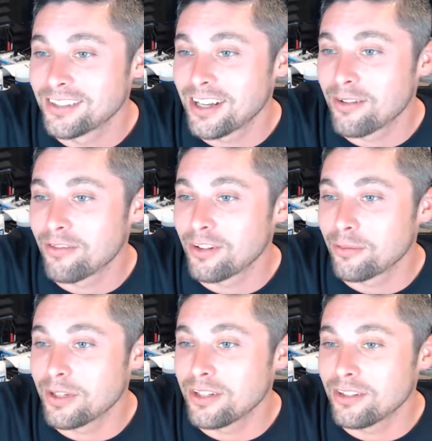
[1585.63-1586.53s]
I'm
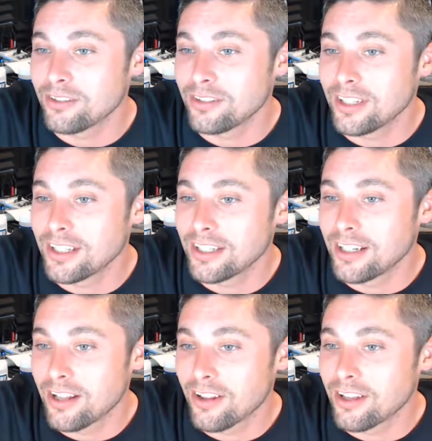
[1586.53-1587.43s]
Filipino, and
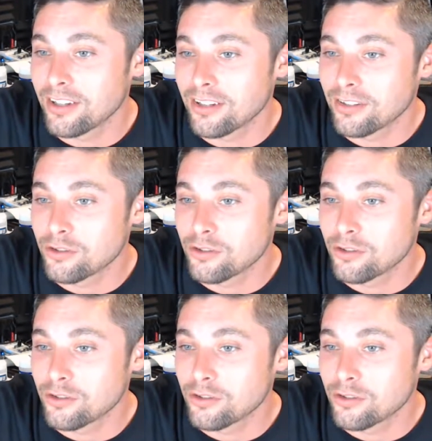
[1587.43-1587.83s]
I like